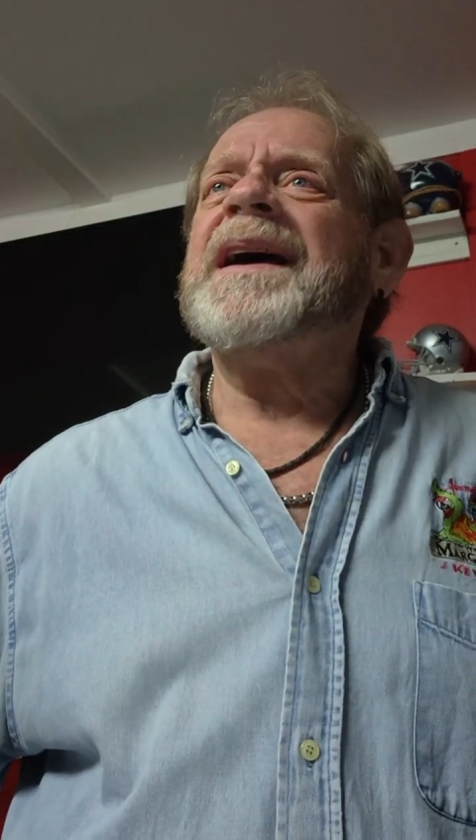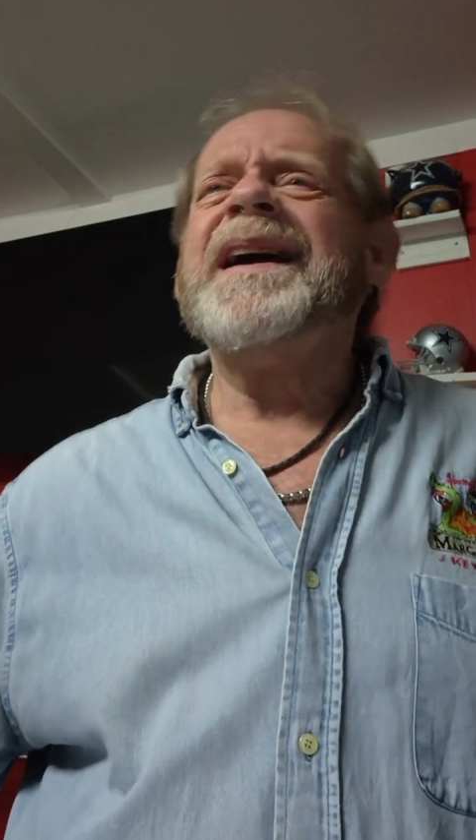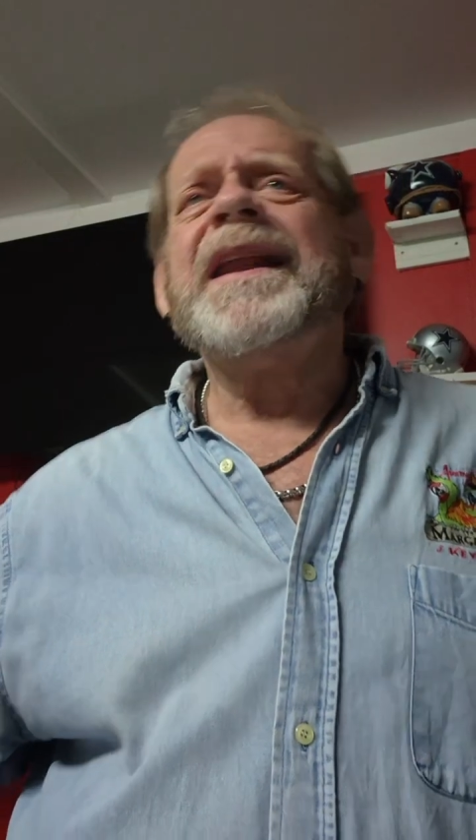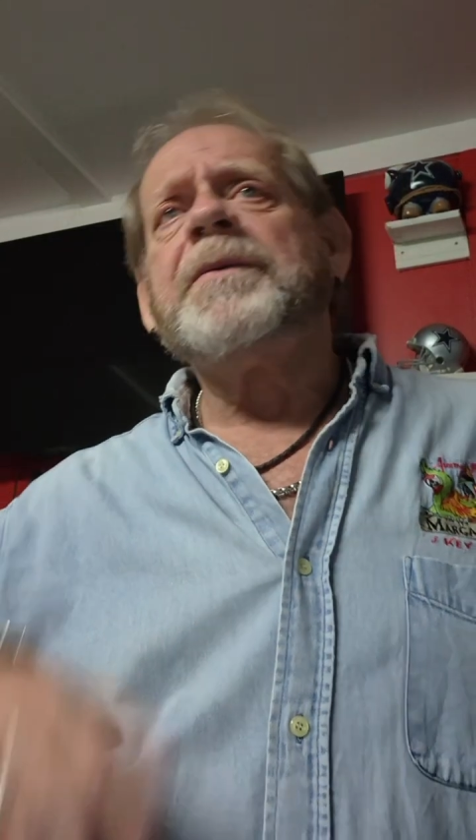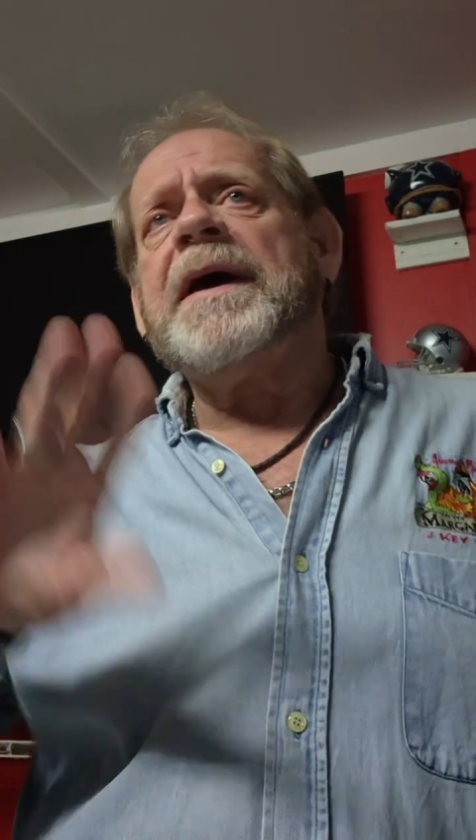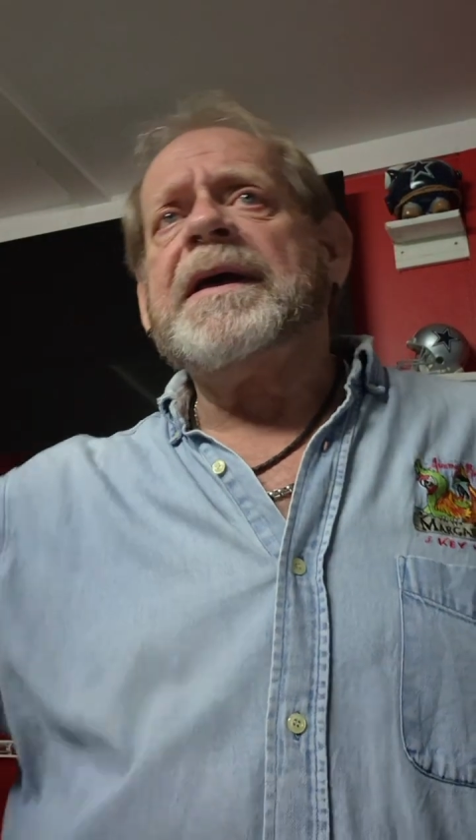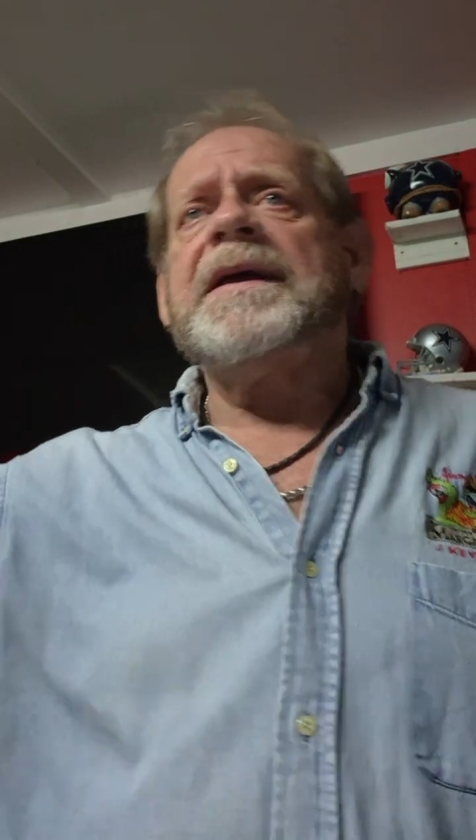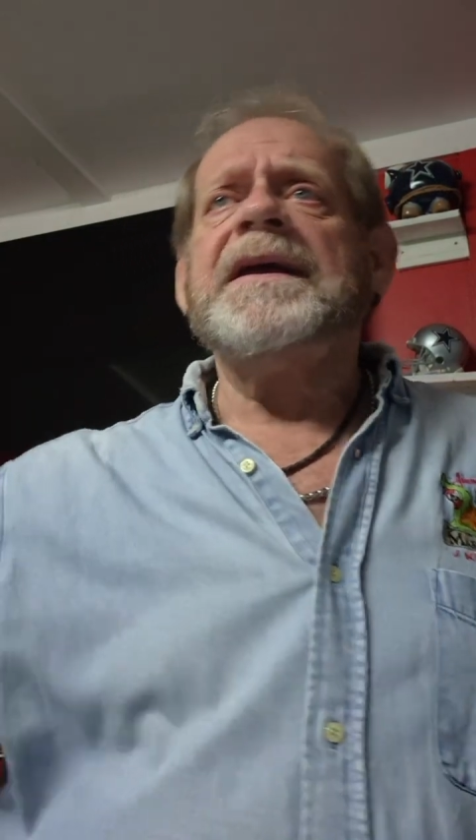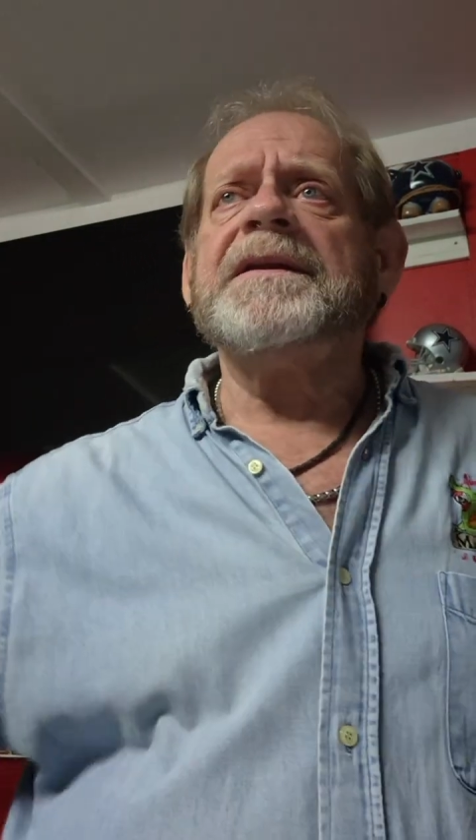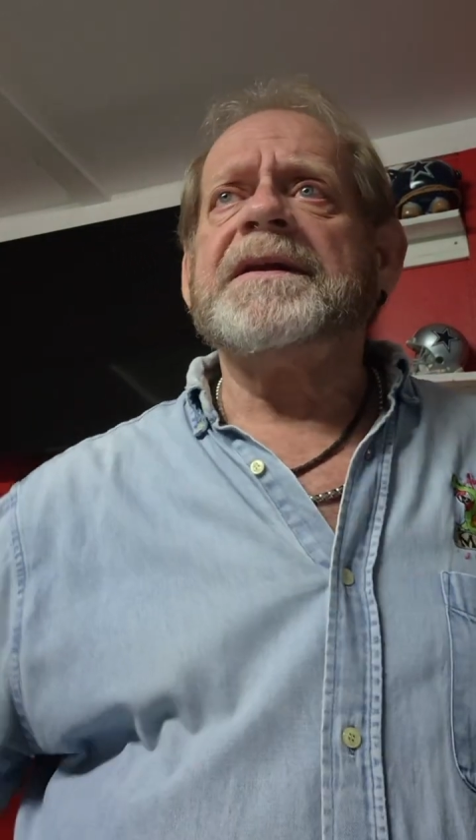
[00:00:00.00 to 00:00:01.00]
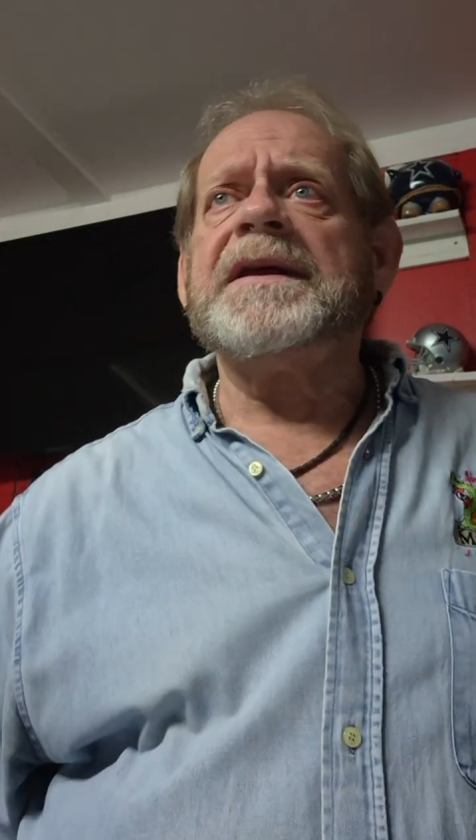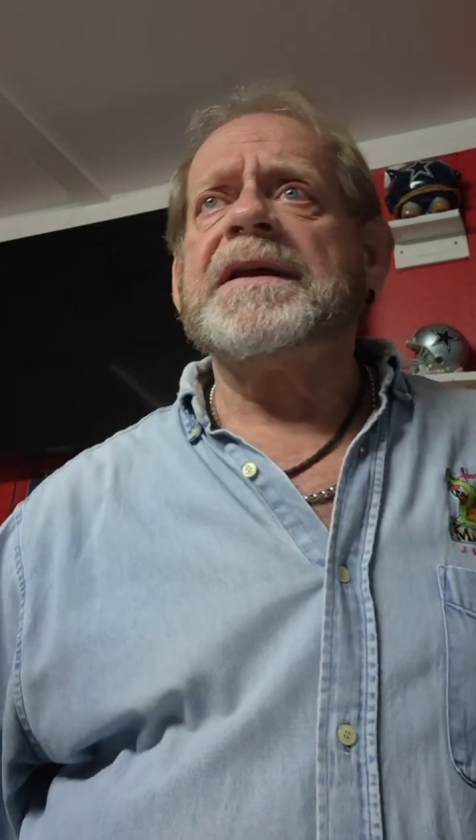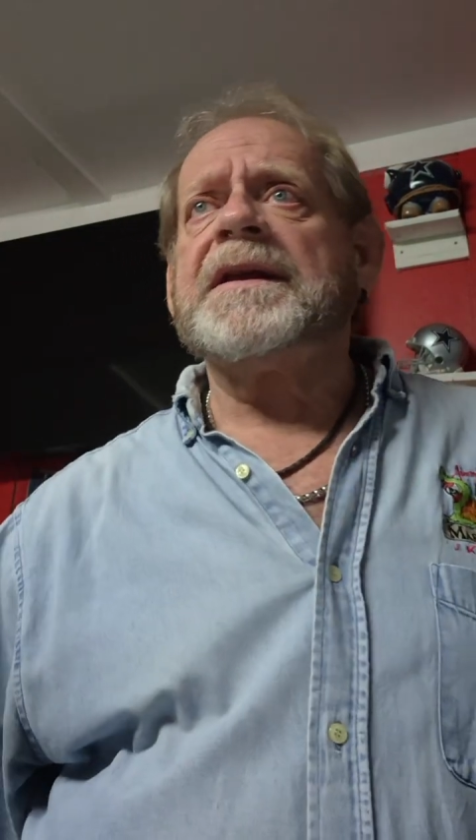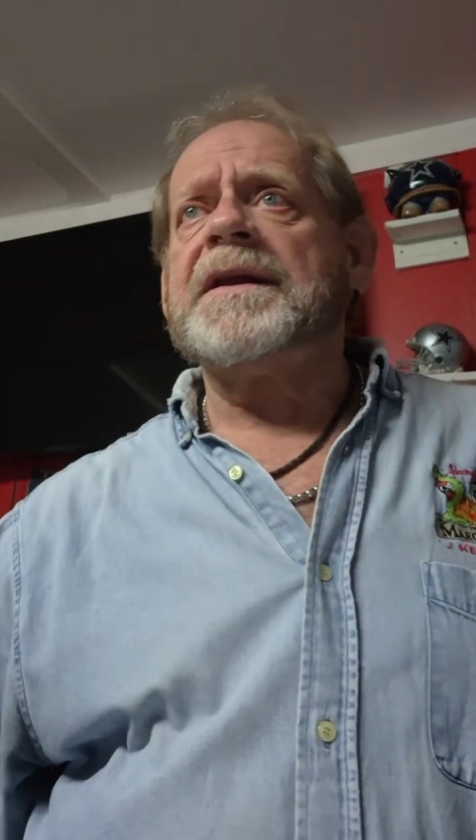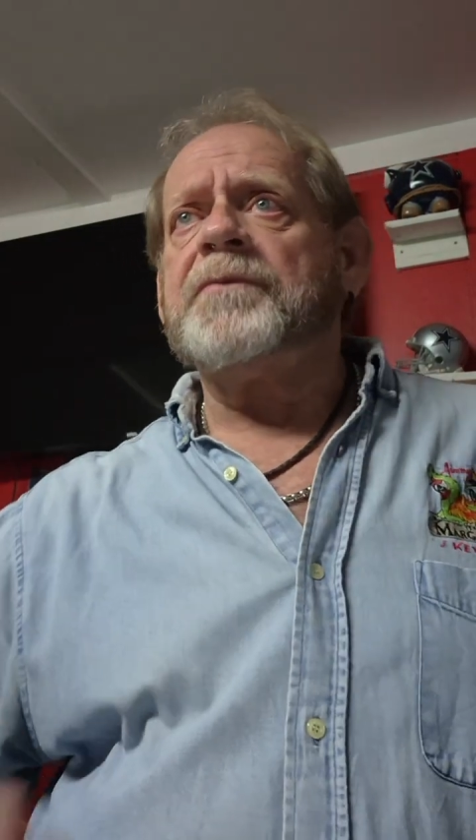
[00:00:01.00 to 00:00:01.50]
Anyway, he
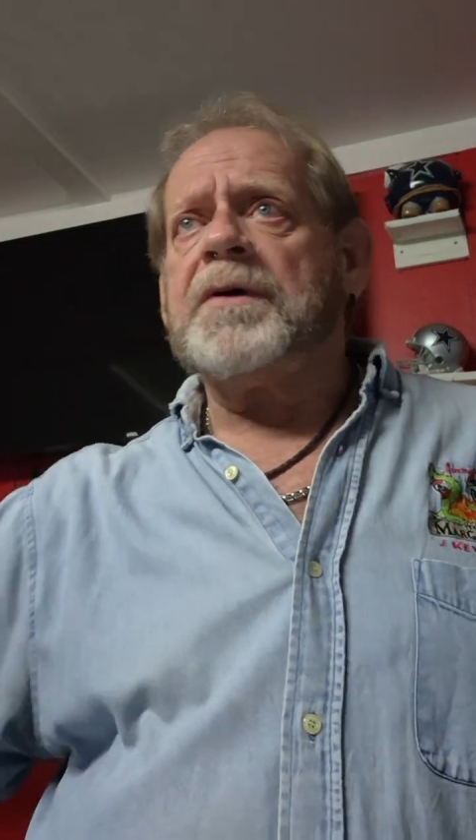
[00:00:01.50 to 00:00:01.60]
and Lynn